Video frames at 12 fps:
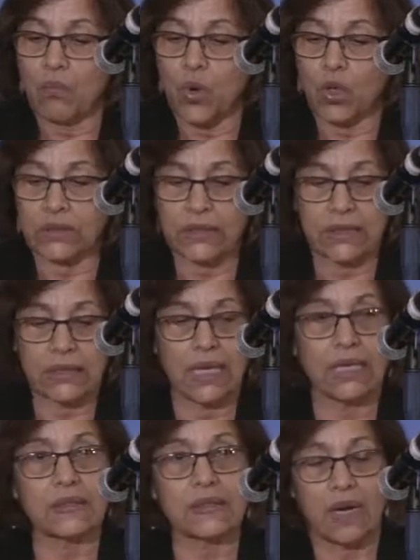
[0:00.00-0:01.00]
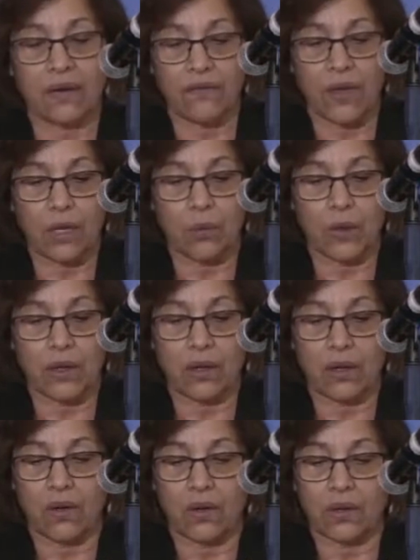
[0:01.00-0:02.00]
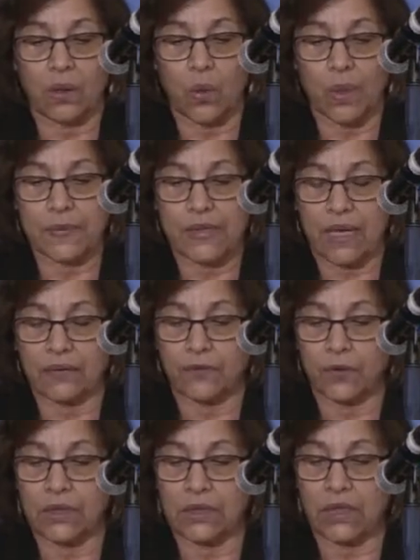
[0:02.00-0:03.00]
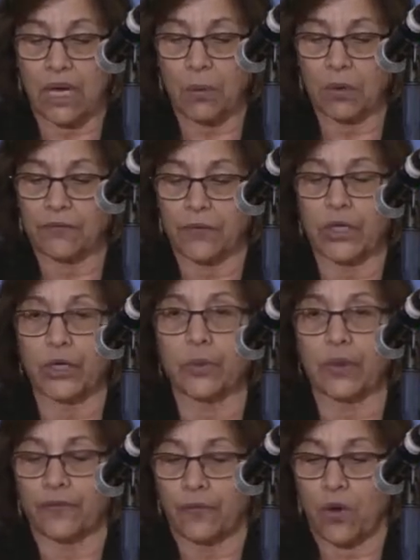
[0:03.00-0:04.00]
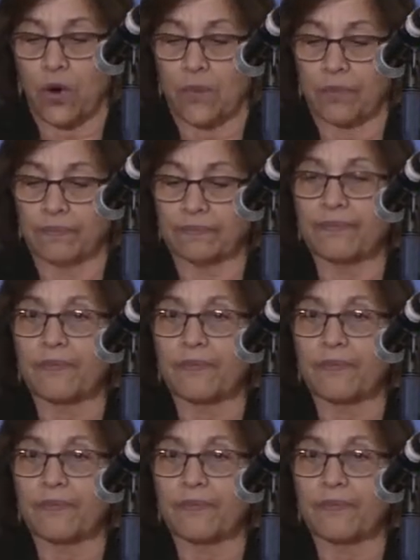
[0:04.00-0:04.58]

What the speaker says: More details are available on the website for the Climate Vulnerable Forum.